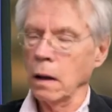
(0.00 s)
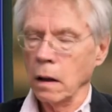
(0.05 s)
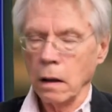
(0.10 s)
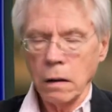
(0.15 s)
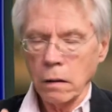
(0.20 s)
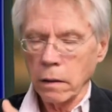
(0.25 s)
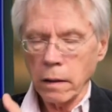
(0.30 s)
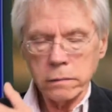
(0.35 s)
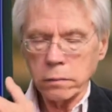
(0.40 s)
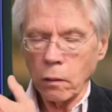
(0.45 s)

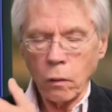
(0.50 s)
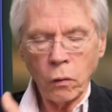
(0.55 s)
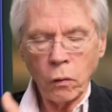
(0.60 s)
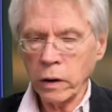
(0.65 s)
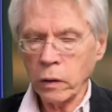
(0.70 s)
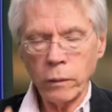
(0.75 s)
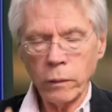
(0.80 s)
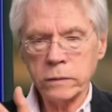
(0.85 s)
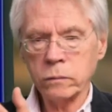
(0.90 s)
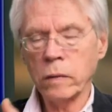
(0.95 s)
That's the
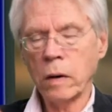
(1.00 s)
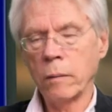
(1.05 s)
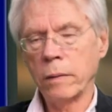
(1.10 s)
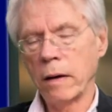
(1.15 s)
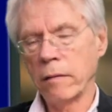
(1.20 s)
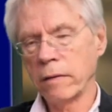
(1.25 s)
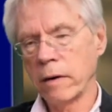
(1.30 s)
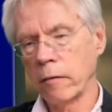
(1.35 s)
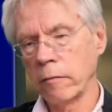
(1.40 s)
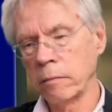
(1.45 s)
only reason why we
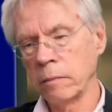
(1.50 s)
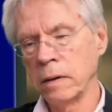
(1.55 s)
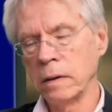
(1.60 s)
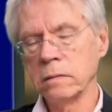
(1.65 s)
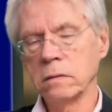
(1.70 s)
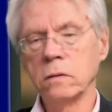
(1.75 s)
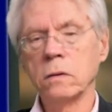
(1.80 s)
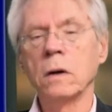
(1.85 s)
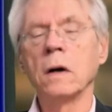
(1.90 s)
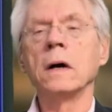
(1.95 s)
have government,
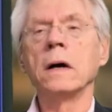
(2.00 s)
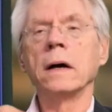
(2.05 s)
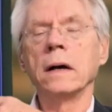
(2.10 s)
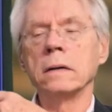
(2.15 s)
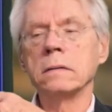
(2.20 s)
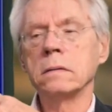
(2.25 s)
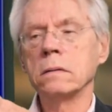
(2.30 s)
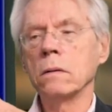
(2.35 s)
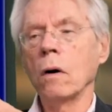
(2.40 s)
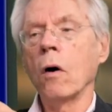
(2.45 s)

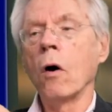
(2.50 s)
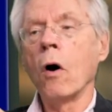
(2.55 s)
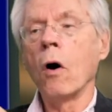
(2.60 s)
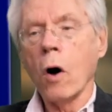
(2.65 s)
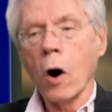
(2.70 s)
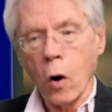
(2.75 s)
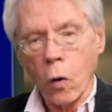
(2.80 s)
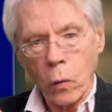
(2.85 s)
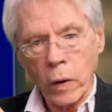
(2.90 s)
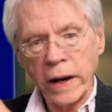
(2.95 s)
is to
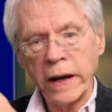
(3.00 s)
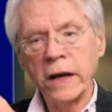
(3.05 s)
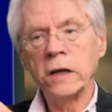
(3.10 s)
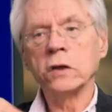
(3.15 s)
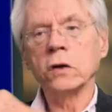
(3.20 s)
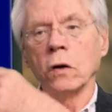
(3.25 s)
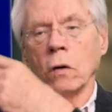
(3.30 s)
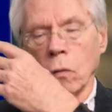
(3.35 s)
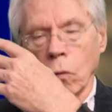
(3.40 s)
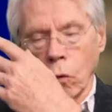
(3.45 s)

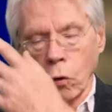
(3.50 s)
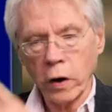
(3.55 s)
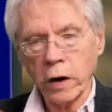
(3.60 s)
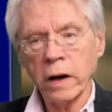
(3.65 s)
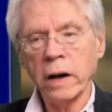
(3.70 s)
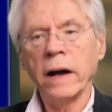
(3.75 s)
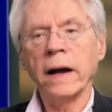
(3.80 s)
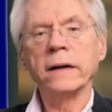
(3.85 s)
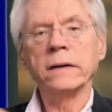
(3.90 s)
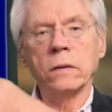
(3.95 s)
arrange,
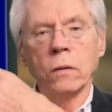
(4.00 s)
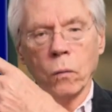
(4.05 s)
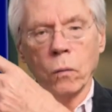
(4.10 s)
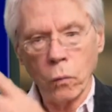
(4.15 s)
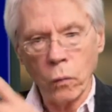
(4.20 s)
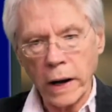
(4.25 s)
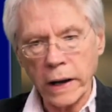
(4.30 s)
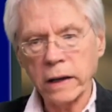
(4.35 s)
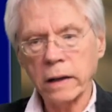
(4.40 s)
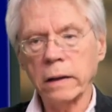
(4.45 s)
organize, and
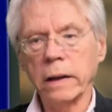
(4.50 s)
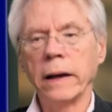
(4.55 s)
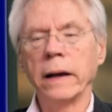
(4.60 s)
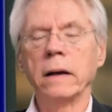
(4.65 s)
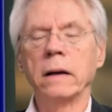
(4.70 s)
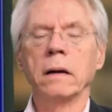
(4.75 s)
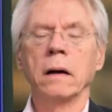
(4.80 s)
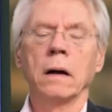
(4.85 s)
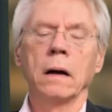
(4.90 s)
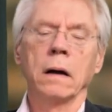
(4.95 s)

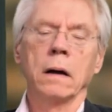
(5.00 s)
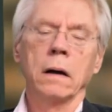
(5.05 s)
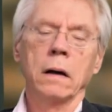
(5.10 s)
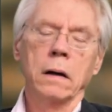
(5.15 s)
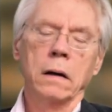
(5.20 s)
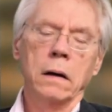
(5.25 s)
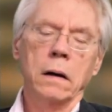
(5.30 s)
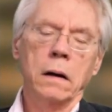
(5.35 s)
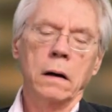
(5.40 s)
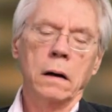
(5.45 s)
regulate
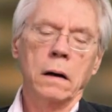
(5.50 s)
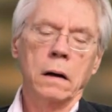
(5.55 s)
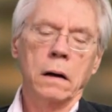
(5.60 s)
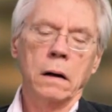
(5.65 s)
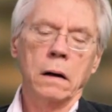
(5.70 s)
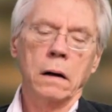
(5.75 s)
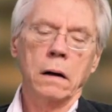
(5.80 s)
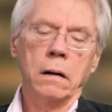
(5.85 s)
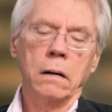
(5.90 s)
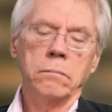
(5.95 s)

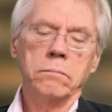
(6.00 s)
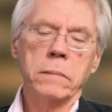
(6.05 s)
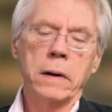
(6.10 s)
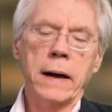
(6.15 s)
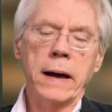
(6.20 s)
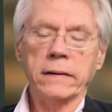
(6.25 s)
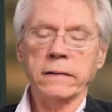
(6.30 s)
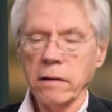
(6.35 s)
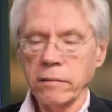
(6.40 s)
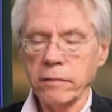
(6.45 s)

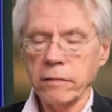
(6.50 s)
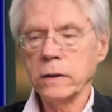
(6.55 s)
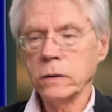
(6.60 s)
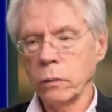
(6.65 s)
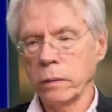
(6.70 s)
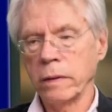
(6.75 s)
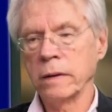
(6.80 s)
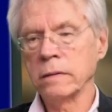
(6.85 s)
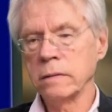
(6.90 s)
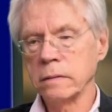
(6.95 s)
activities
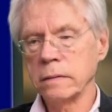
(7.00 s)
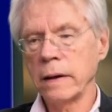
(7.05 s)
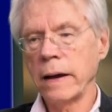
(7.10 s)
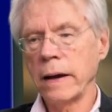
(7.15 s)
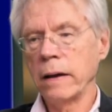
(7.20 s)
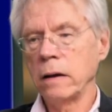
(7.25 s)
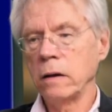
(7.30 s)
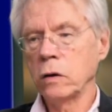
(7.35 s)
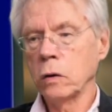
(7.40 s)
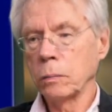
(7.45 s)
within
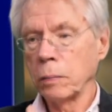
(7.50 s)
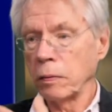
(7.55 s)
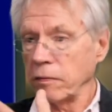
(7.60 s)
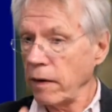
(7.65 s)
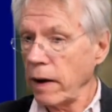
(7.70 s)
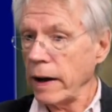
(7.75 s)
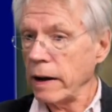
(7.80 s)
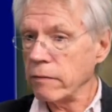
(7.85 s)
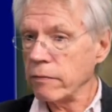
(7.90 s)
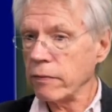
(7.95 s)
society to
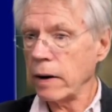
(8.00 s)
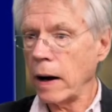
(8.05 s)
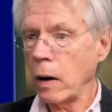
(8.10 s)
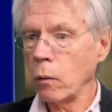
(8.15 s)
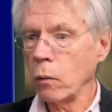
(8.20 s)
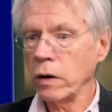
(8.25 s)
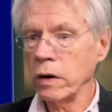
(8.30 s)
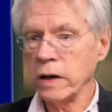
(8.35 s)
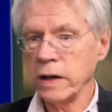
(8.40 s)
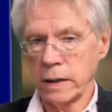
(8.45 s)
provide for
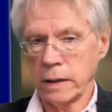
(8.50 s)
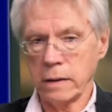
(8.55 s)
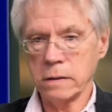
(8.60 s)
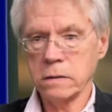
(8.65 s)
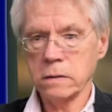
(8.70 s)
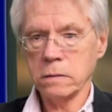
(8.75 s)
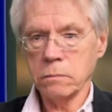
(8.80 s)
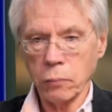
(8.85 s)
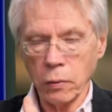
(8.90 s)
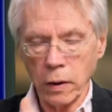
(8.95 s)
our
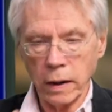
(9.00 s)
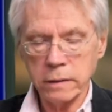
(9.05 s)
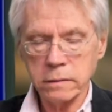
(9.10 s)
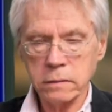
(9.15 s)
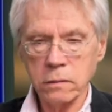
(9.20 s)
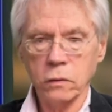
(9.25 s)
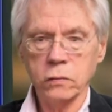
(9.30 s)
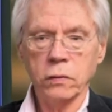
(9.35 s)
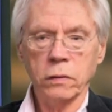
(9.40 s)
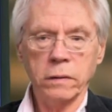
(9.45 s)
needs, broad
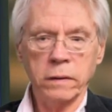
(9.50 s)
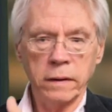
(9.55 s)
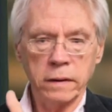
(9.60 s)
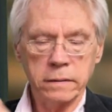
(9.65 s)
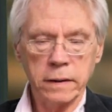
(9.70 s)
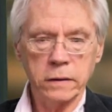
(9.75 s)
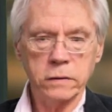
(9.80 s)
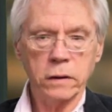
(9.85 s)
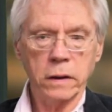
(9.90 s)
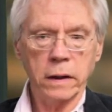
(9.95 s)
social needs,
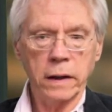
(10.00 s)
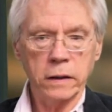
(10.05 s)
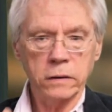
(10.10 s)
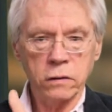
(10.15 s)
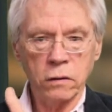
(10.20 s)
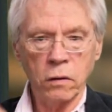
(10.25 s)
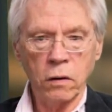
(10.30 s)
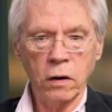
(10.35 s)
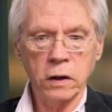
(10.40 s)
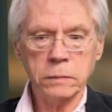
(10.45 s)
education,
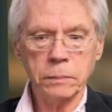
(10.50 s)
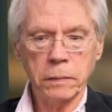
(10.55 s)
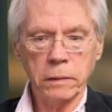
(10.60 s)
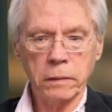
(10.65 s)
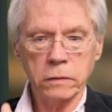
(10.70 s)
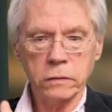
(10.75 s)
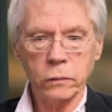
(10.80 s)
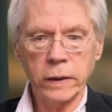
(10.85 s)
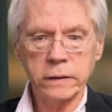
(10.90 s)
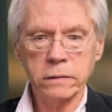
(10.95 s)

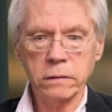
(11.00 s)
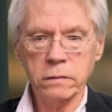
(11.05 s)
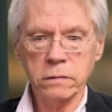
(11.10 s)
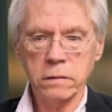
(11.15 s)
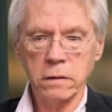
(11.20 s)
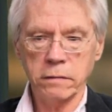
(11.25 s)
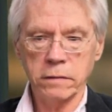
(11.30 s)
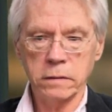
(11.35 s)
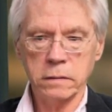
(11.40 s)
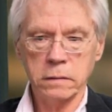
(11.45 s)
hospitals, rescue
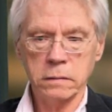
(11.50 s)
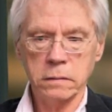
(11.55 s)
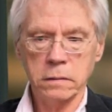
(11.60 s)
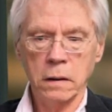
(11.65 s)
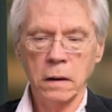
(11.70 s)
services.